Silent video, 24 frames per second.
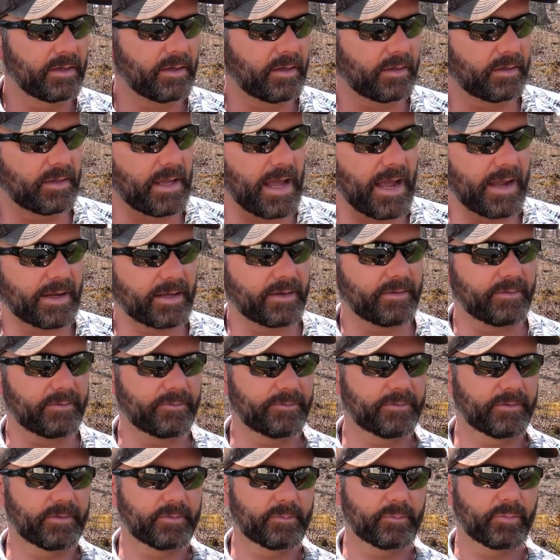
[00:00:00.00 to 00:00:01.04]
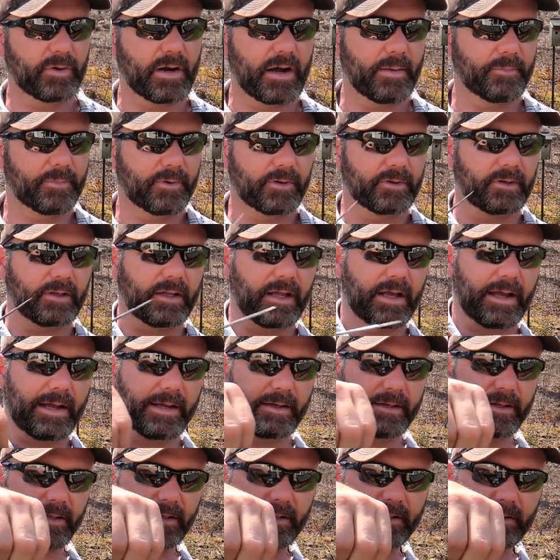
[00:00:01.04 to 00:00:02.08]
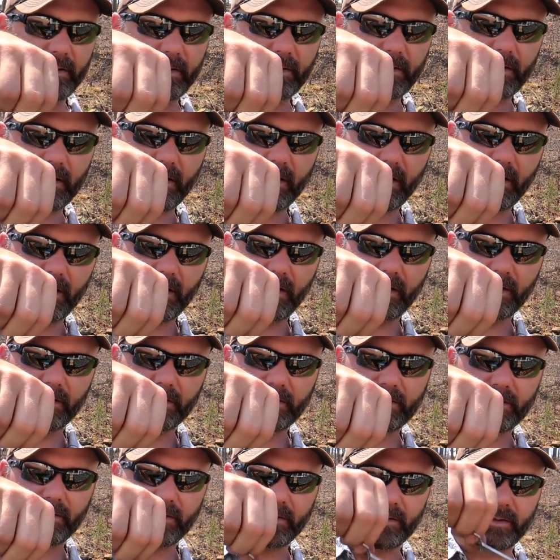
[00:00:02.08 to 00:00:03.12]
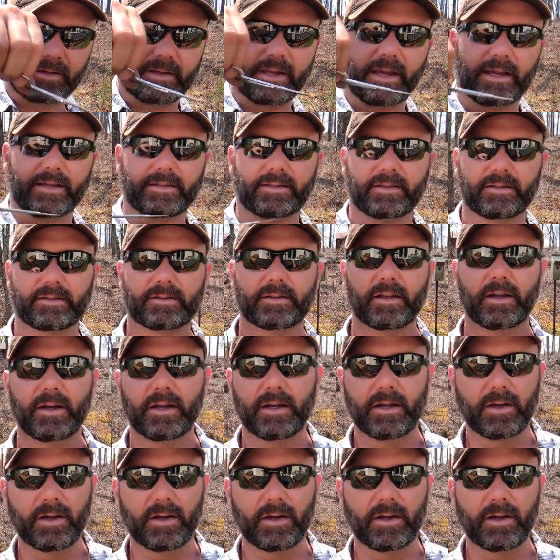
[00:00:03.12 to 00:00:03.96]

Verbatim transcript: a lack of proper light uh, in certain cases,